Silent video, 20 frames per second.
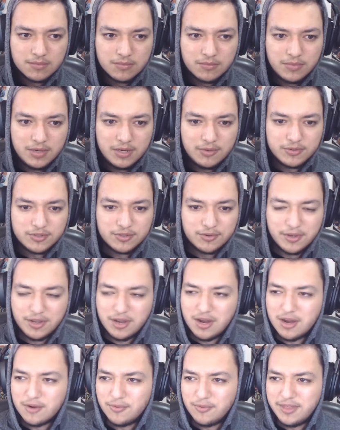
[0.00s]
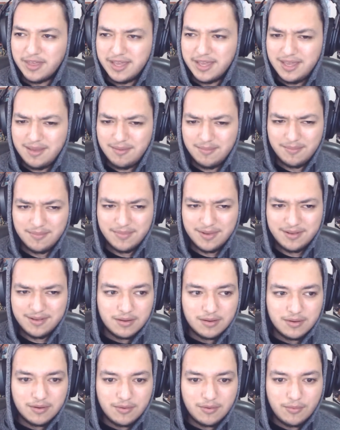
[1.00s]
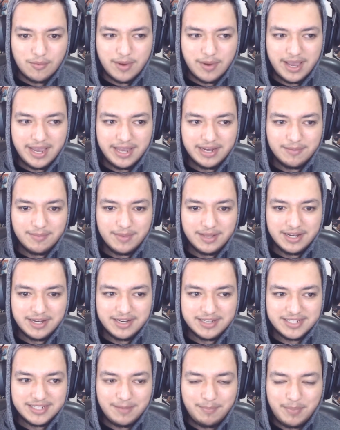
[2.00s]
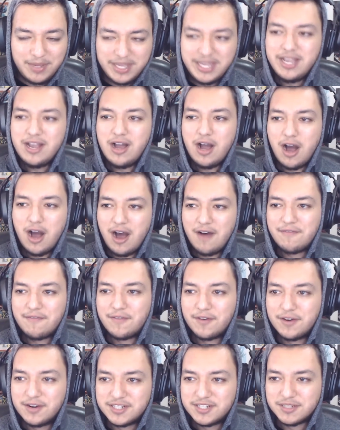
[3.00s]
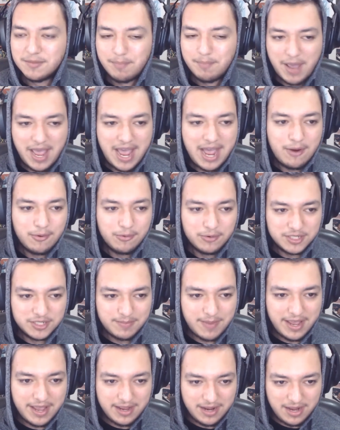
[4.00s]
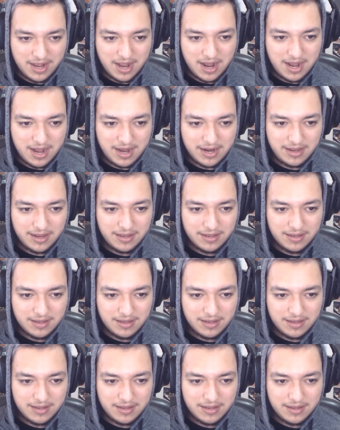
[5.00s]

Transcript: Dude, what's going on with him? Wait a minute, is he being offered some powers by a god?